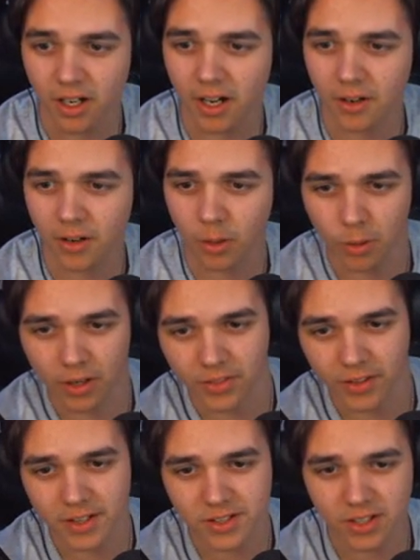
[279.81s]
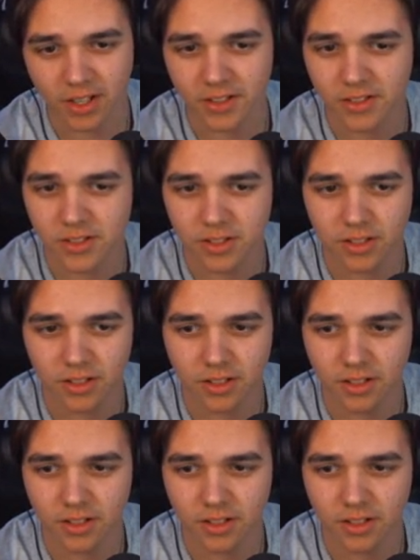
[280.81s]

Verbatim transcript: I don't know what this is.